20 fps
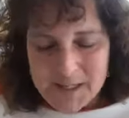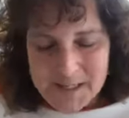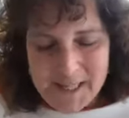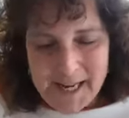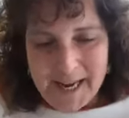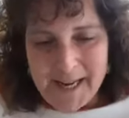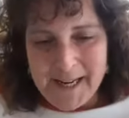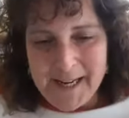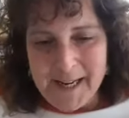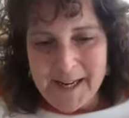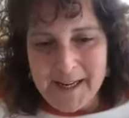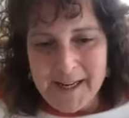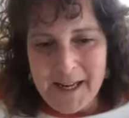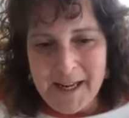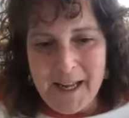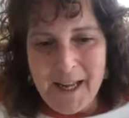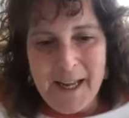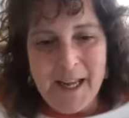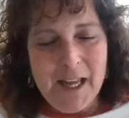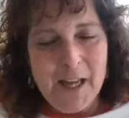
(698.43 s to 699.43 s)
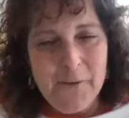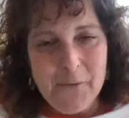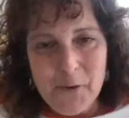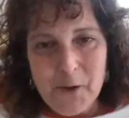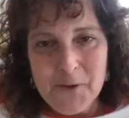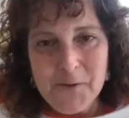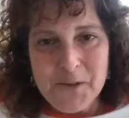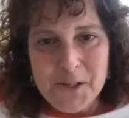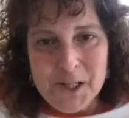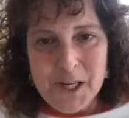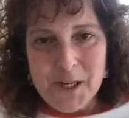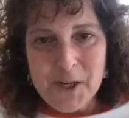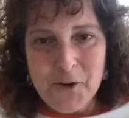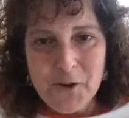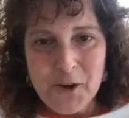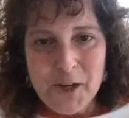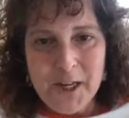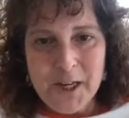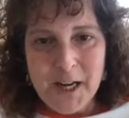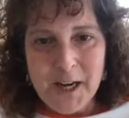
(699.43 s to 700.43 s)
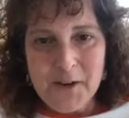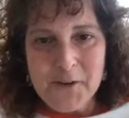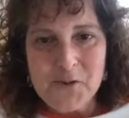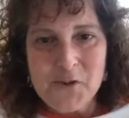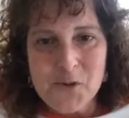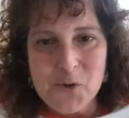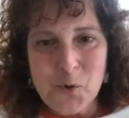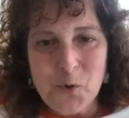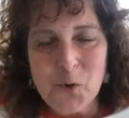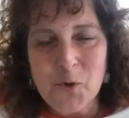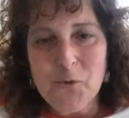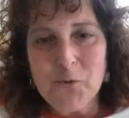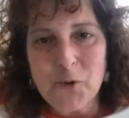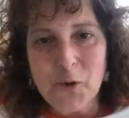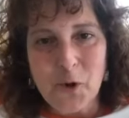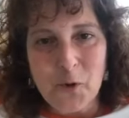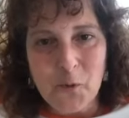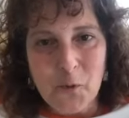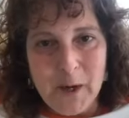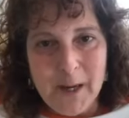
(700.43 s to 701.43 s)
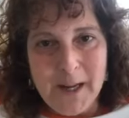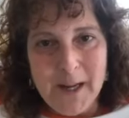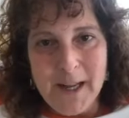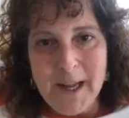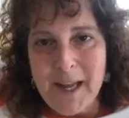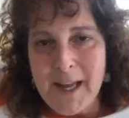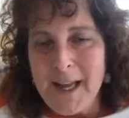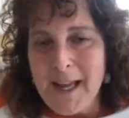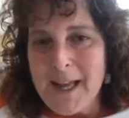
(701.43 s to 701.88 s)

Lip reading: take it. If you have to take your kid out of school for a week,